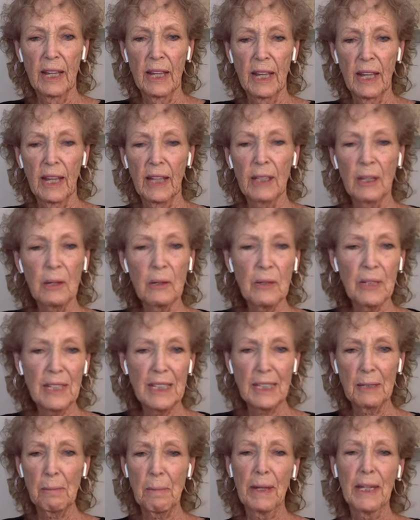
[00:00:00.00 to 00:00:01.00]
Hello, this
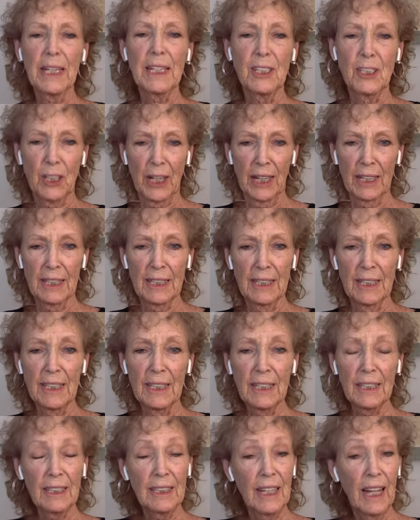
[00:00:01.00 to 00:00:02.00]
is Becky
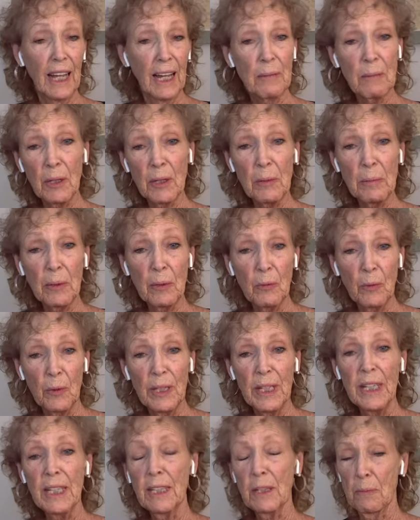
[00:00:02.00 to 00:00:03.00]
Jackson. I'm going to be
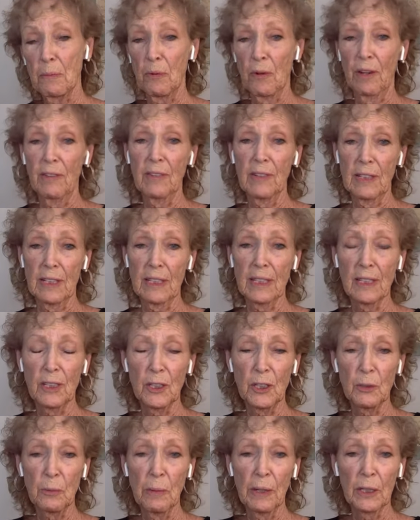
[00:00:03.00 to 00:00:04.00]
reading the preface
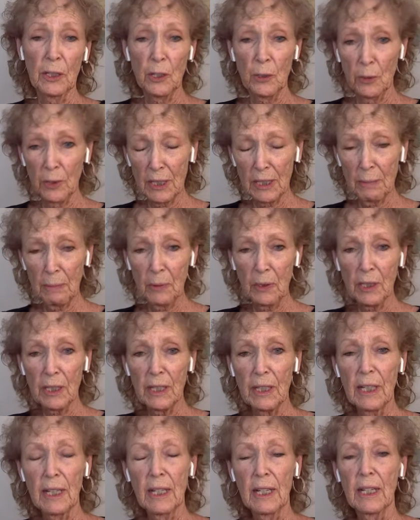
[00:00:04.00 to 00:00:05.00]
to my newest book,
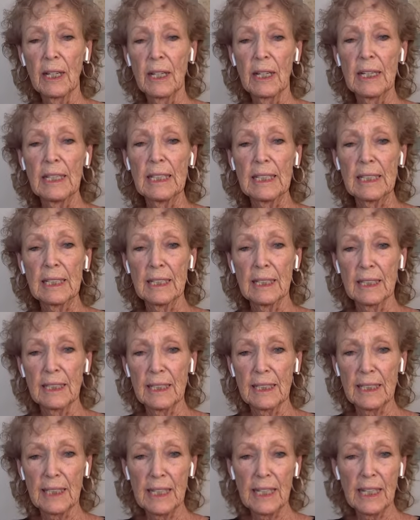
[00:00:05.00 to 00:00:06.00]

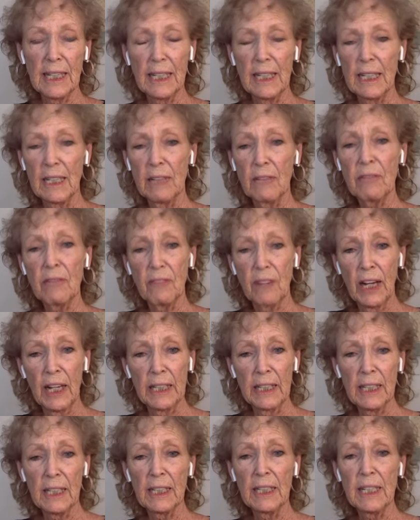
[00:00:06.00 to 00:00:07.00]
Seeking,
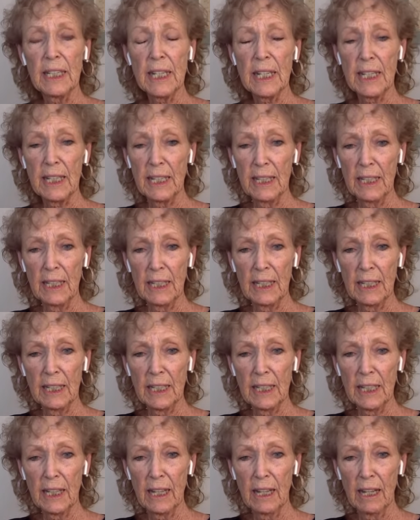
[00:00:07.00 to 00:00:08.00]
Finding,
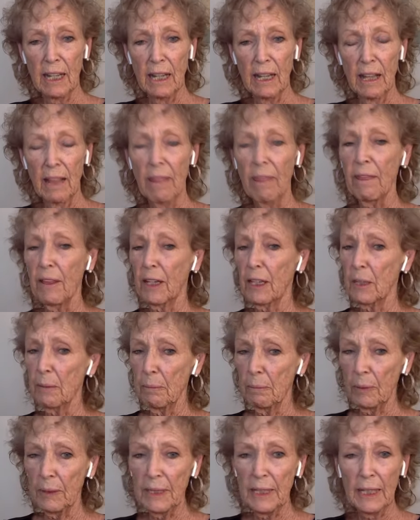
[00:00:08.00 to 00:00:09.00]
Healing, The
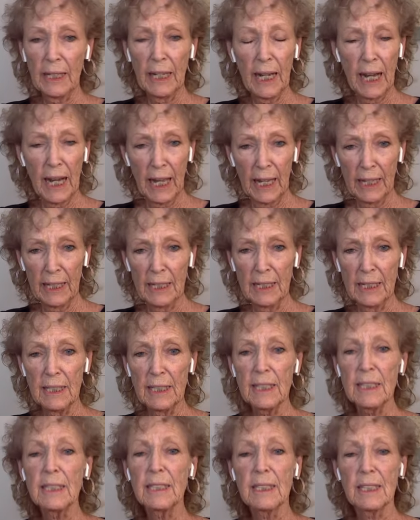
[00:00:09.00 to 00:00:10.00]
Complete Guide
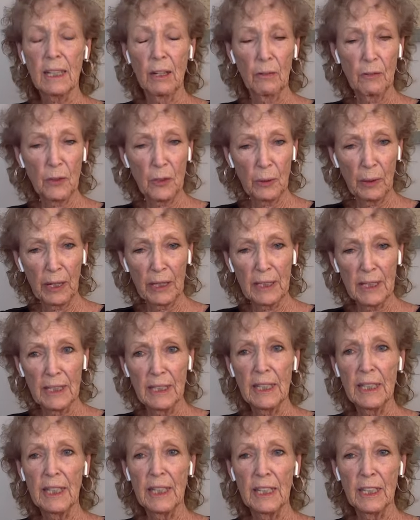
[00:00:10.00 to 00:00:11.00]
to
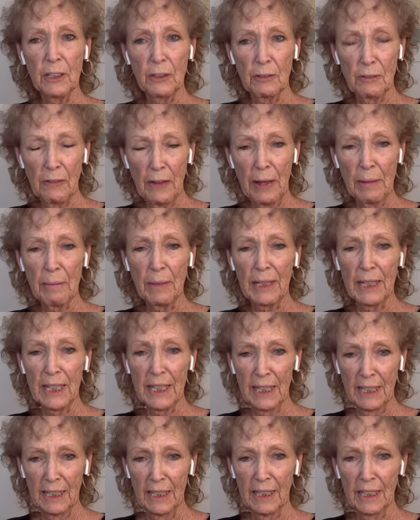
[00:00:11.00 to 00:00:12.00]
Self-Directed Inner Family
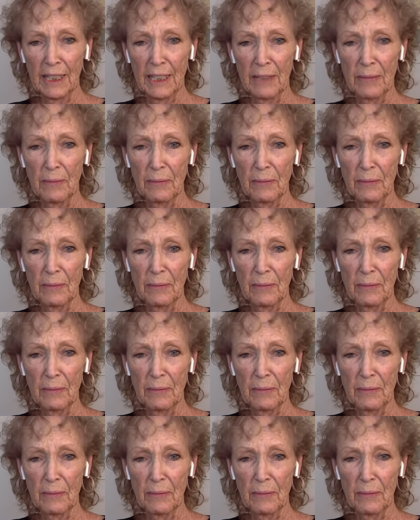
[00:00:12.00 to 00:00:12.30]
Healing.